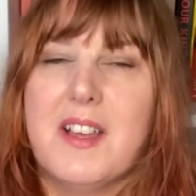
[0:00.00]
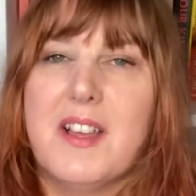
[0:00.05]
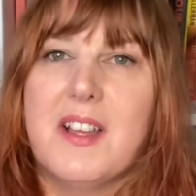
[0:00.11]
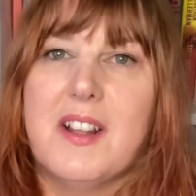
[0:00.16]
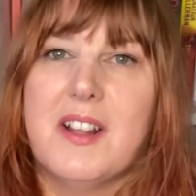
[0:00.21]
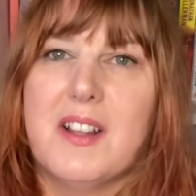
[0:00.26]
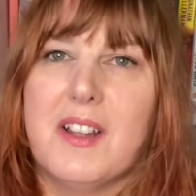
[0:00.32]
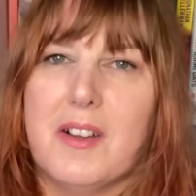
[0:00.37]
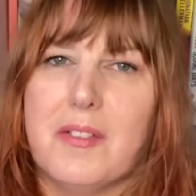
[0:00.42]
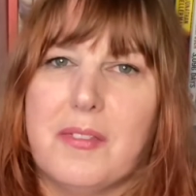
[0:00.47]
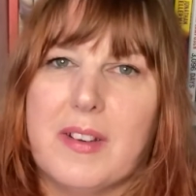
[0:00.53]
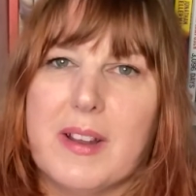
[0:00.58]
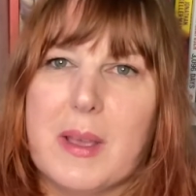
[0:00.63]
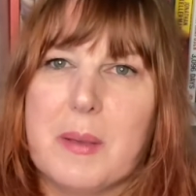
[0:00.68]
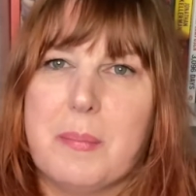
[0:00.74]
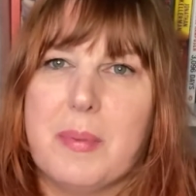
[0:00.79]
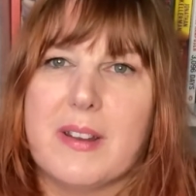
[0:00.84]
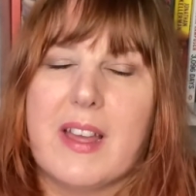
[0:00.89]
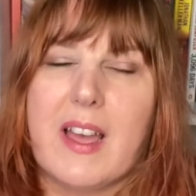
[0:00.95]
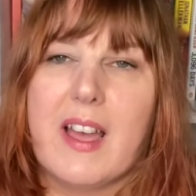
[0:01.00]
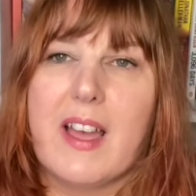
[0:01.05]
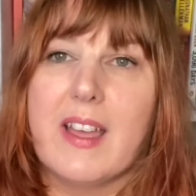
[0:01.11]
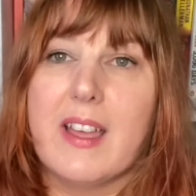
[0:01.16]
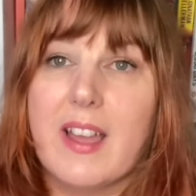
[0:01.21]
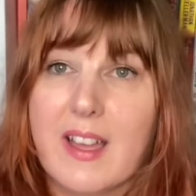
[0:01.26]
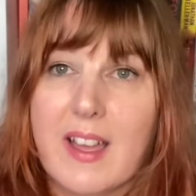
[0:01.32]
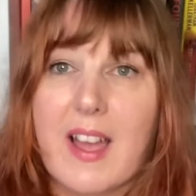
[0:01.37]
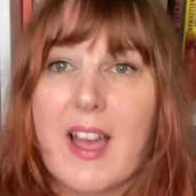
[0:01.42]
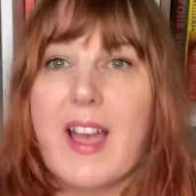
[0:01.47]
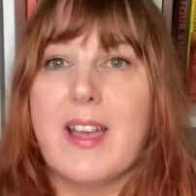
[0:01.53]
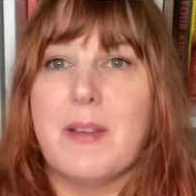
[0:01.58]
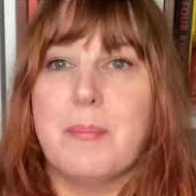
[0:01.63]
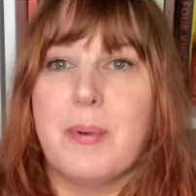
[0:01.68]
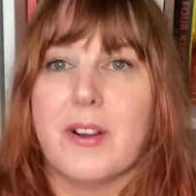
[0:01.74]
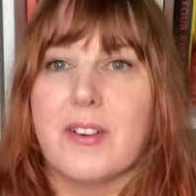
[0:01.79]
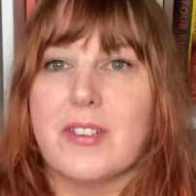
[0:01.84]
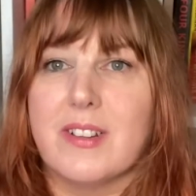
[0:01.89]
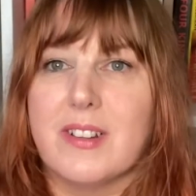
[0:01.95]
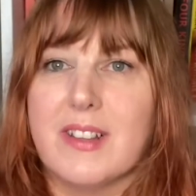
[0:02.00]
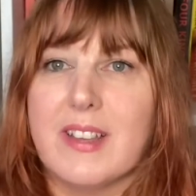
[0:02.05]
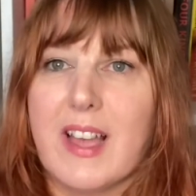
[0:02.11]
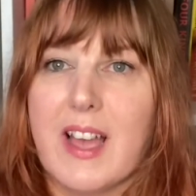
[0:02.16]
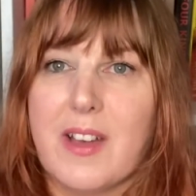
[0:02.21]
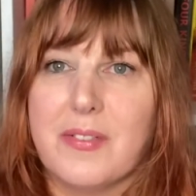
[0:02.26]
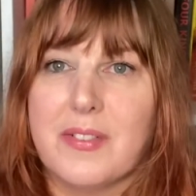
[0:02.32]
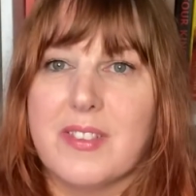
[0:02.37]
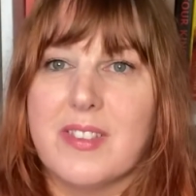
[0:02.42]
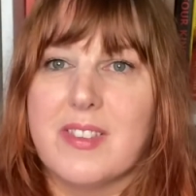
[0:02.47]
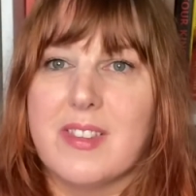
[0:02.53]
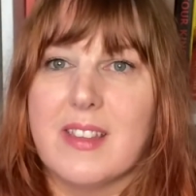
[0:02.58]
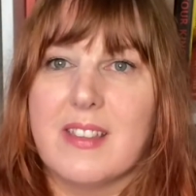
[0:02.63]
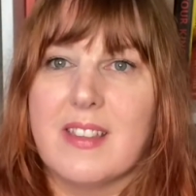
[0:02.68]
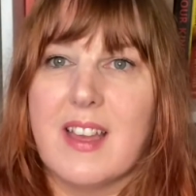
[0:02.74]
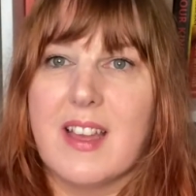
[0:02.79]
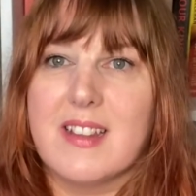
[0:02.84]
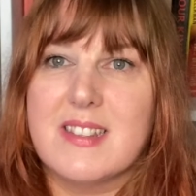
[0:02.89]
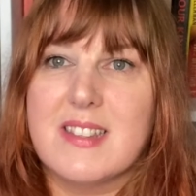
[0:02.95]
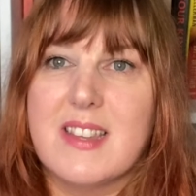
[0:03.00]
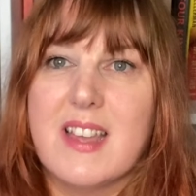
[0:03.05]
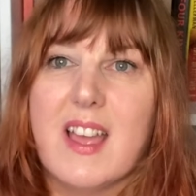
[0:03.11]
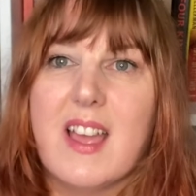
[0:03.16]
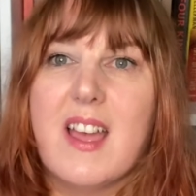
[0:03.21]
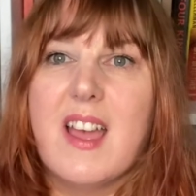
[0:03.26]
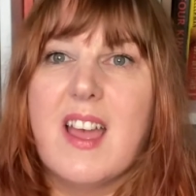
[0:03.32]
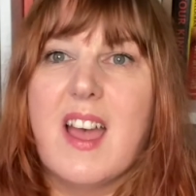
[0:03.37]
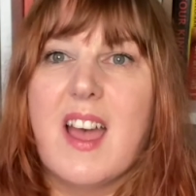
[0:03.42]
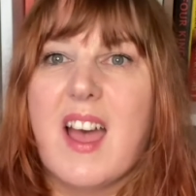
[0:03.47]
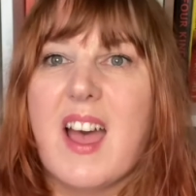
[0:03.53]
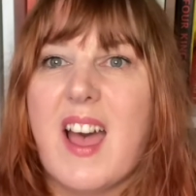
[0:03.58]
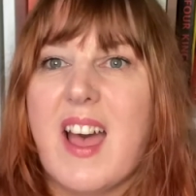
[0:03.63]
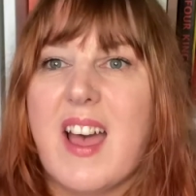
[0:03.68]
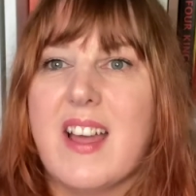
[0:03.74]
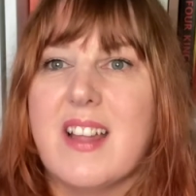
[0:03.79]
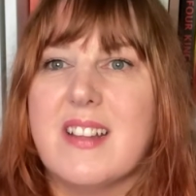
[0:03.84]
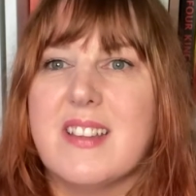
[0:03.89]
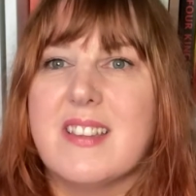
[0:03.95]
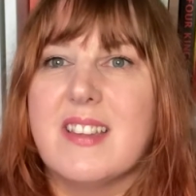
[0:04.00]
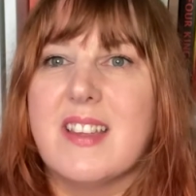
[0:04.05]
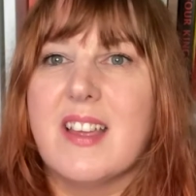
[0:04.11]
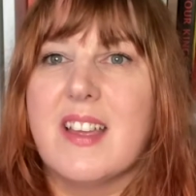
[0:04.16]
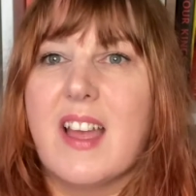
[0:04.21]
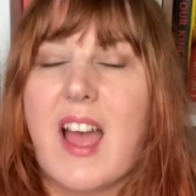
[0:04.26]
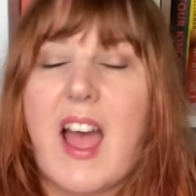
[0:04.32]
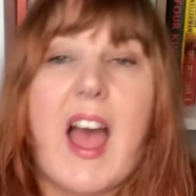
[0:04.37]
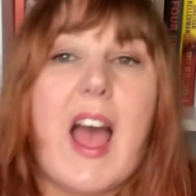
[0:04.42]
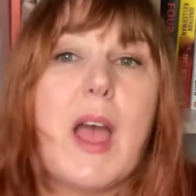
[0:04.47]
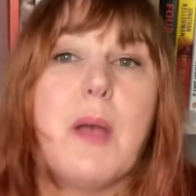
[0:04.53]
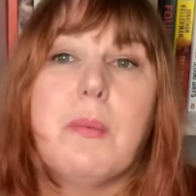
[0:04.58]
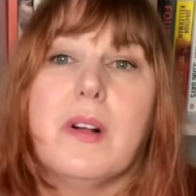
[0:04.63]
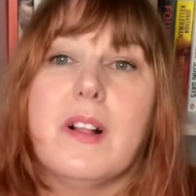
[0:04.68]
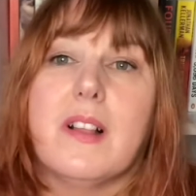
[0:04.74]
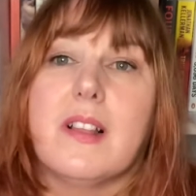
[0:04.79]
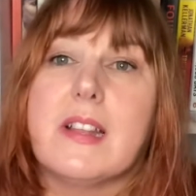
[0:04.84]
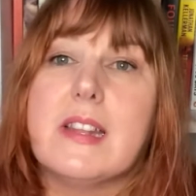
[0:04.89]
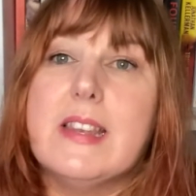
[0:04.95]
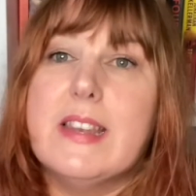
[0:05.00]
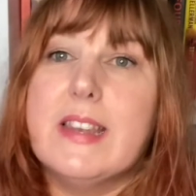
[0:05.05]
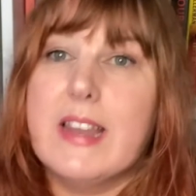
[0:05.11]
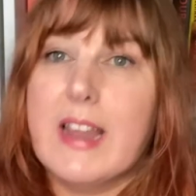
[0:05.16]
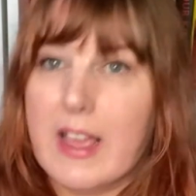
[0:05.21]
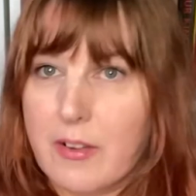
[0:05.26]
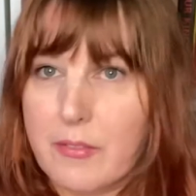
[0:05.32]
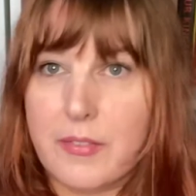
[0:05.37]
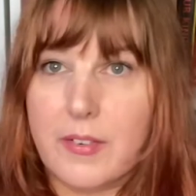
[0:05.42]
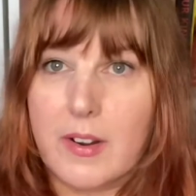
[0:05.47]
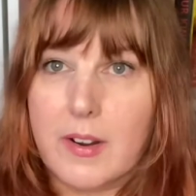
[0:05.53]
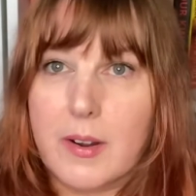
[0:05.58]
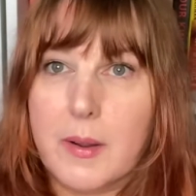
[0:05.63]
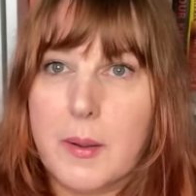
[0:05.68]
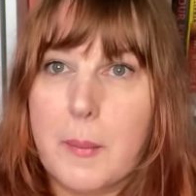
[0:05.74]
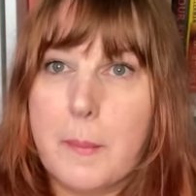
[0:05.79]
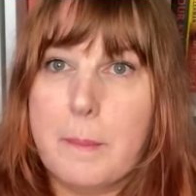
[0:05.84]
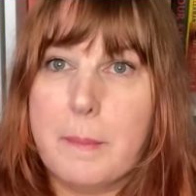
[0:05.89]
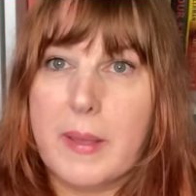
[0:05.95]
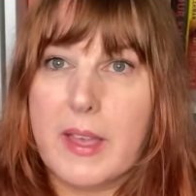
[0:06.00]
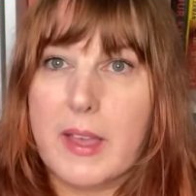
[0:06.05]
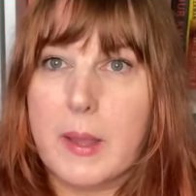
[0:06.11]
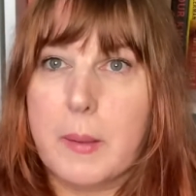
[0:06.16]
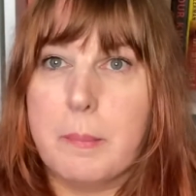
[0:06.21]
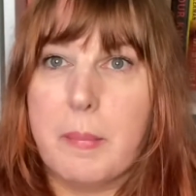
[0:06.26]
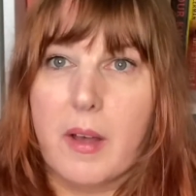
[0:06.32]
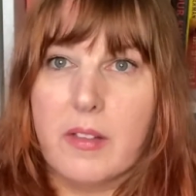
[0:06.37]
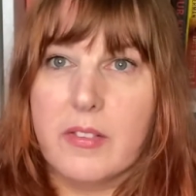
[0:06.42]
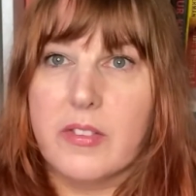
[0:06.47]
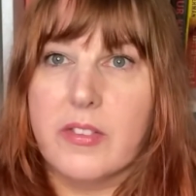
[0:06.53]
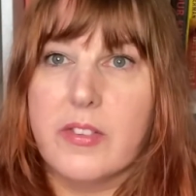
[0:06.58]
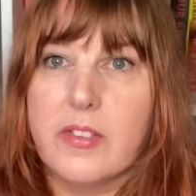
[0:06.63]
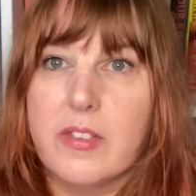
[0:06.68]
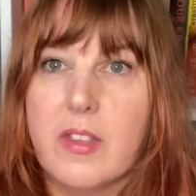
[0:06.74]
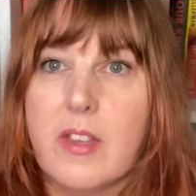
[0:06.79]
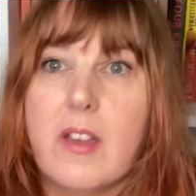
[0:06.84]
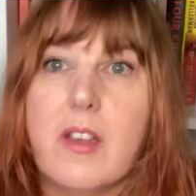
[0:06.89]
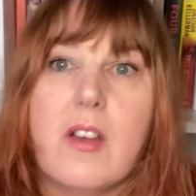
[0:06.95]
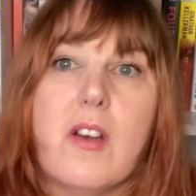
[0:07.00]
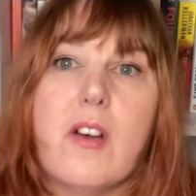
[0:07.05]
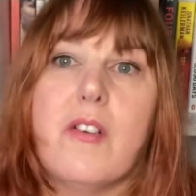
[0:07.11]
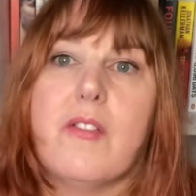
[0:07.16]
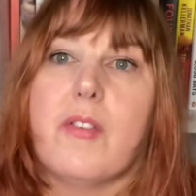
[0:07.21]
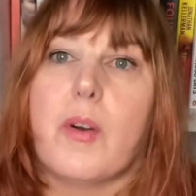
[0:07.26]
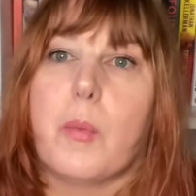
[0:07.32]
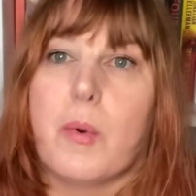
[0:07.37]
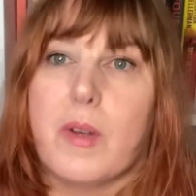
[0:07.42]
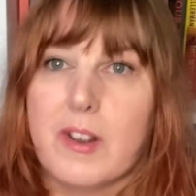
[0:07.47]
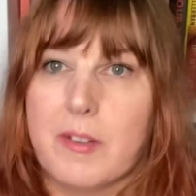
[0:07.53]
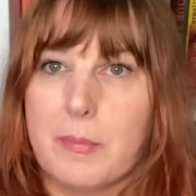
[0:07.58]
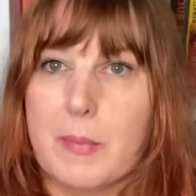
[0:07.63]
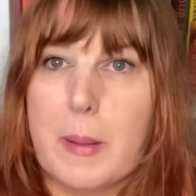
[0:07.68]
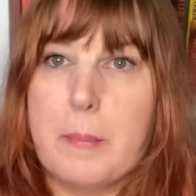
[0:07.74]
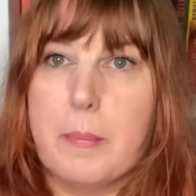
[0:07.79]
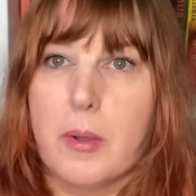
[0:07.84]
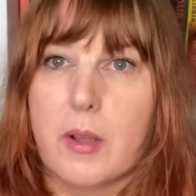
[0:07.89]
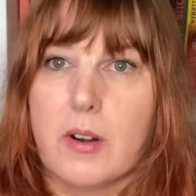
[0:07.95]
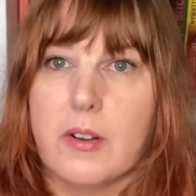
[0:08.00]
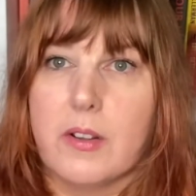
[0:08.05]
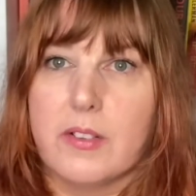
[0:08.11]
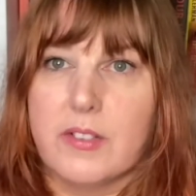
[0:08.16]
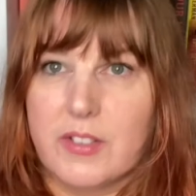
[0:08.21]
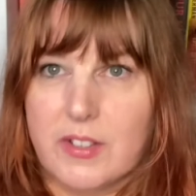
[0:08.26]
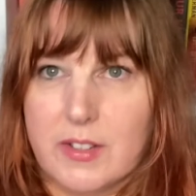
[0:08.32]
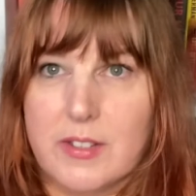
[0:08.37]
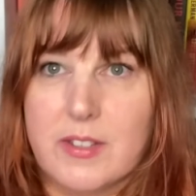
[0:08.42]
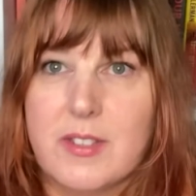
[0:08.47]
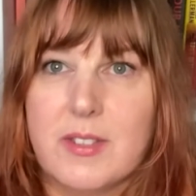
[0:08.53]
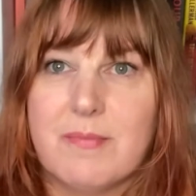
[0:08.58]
lovely, but I personally haven't seen that, and I will never bake buns for one of my book launches.